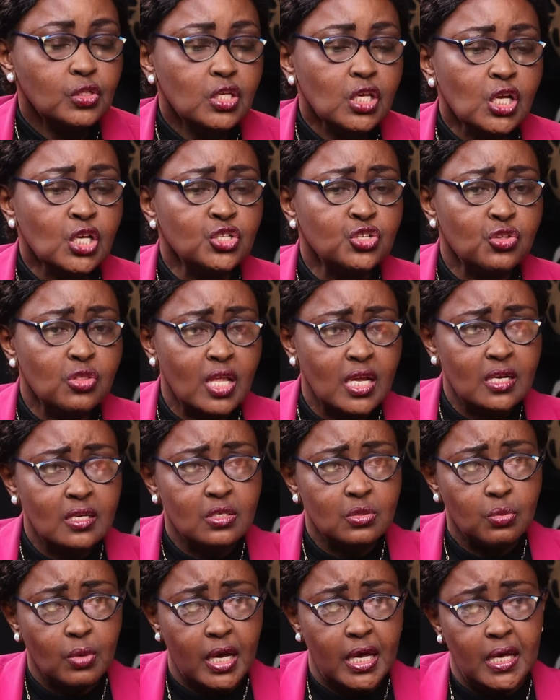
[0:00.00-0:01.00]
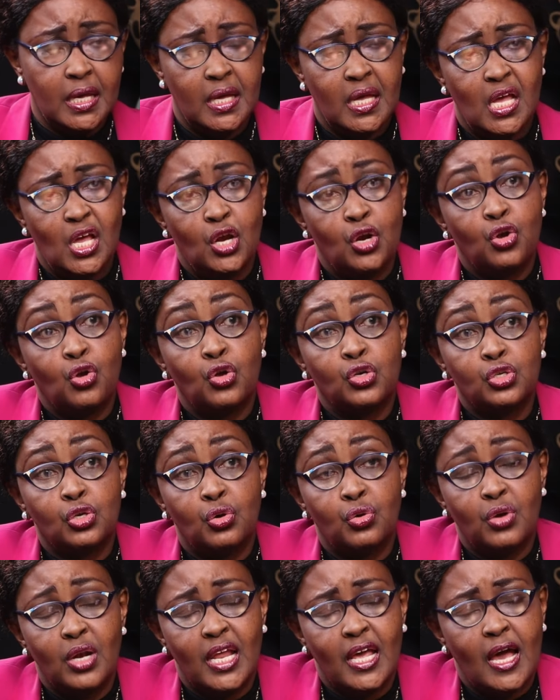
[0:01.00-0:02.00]
So that is why not
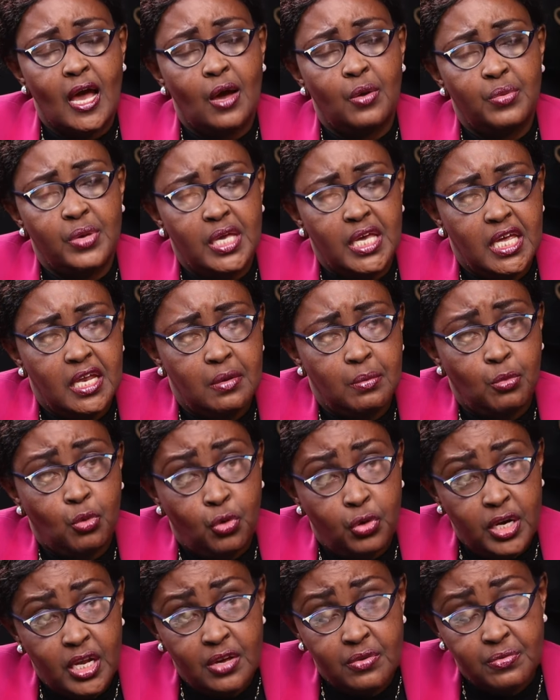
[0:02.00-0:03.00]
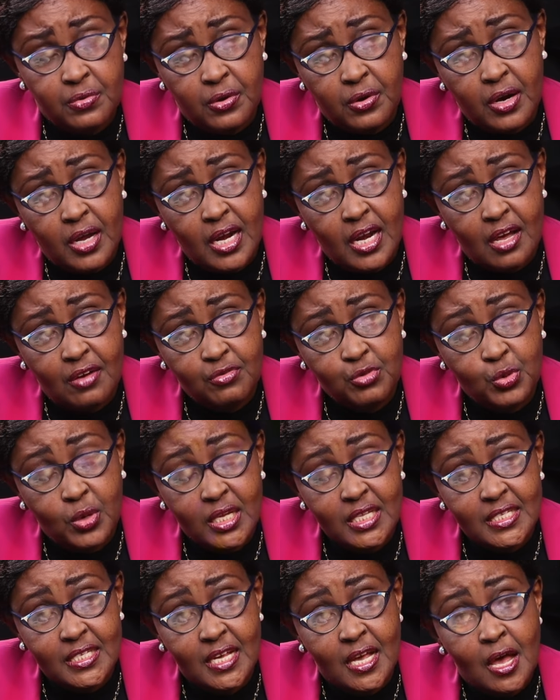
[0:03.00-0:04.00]
only are we in mourning for our loved
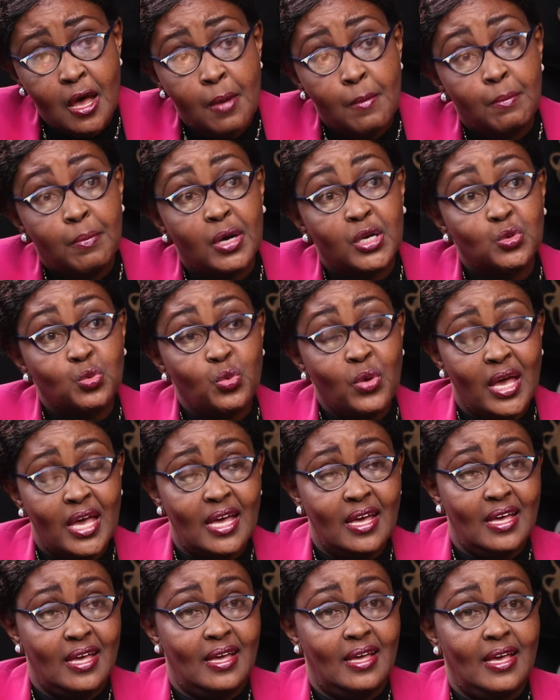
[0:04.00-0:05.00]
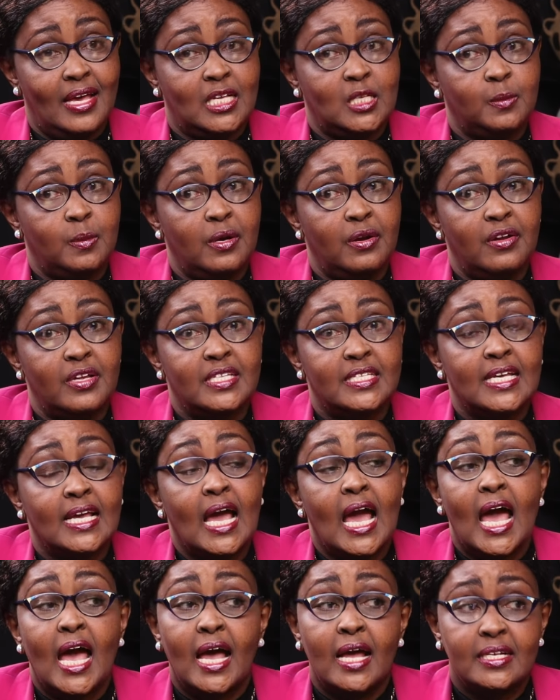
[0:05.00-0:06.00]
ones, but we're experiencing
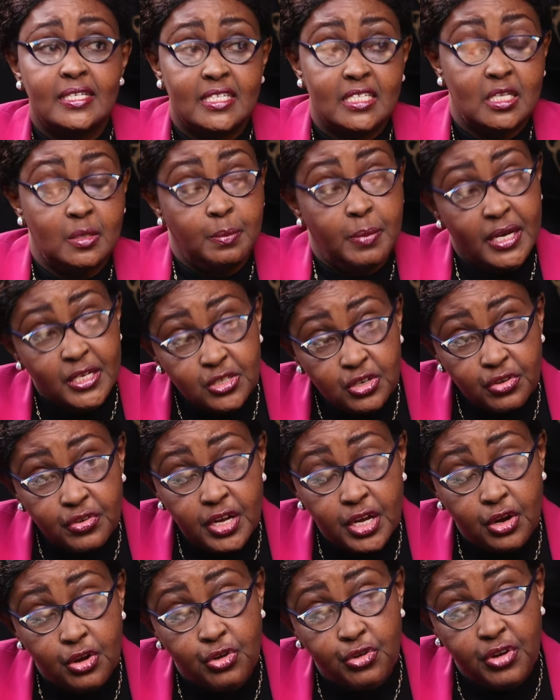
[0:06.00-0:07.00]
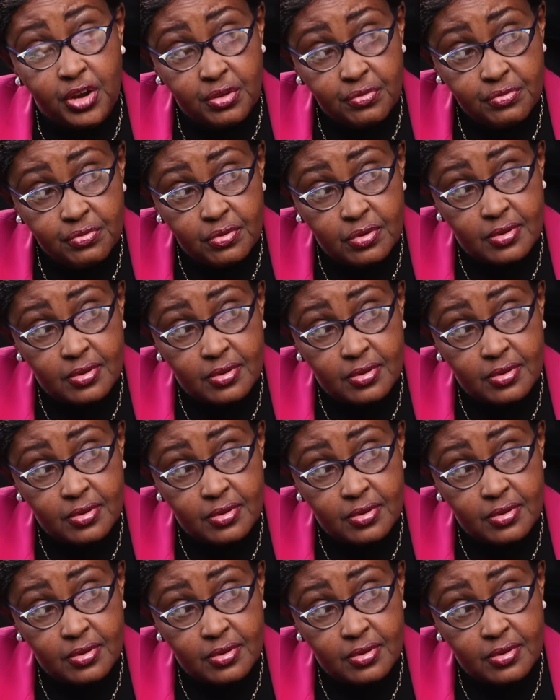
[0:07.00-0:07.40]
anticipatory grief